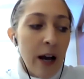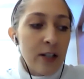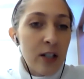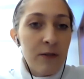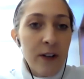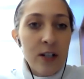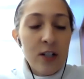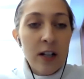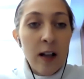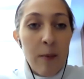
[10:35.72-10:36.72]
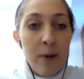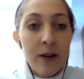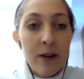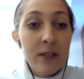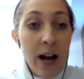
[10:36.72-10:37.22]
I just finished
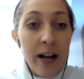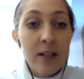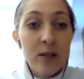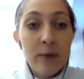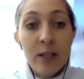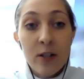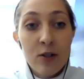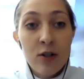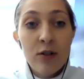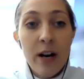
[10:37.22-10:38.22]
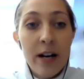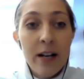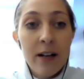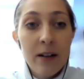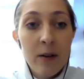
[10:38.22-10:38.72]
collaborative science research
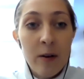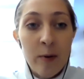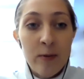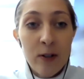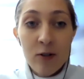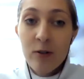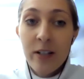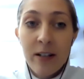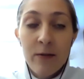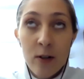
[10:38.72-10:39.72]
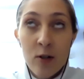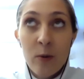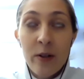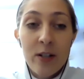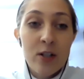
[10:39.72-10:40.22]
training. It was
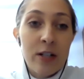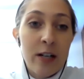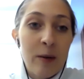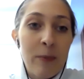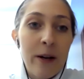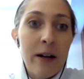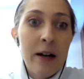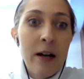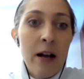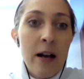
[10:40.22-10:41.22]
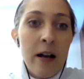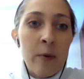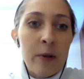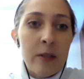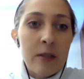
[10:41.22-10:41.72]
virtual this year, but it
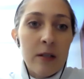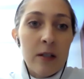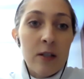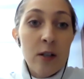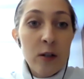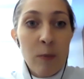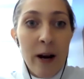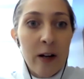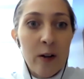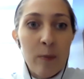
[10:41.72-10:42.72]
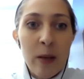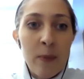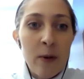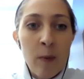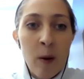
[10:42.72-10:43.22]
was this huge panel of
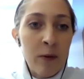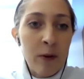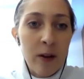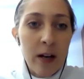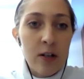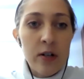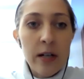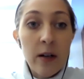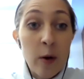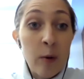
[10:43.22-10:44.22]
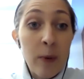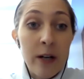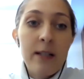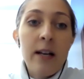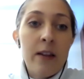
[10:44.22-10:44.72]
people from all over the country who
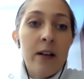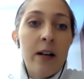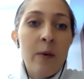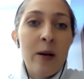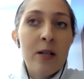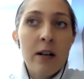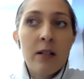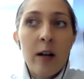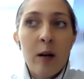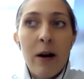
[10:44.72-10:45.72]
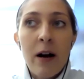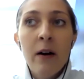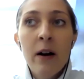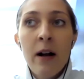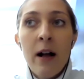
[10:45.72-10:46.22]
put it together, and we talked a lot
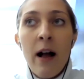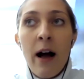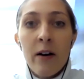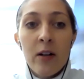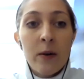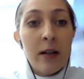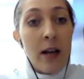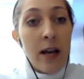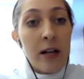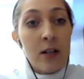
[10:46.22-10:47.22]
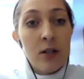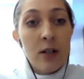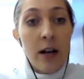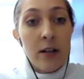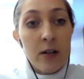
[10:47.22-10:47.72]
about how do you
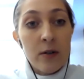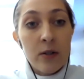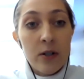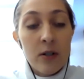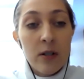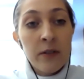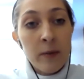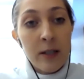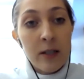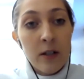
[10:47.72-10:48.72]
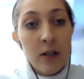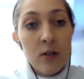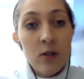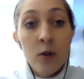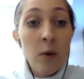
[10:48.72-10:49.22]
engage end users of your
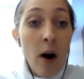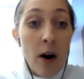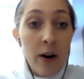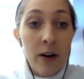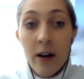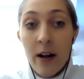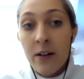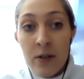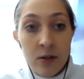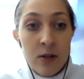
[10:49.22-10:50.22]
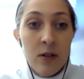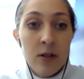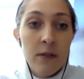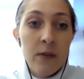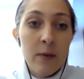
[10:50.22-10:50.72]
research, who are end
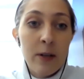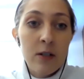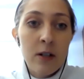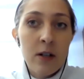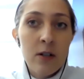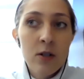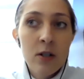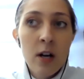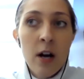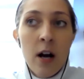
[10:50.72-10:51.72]
users of your research,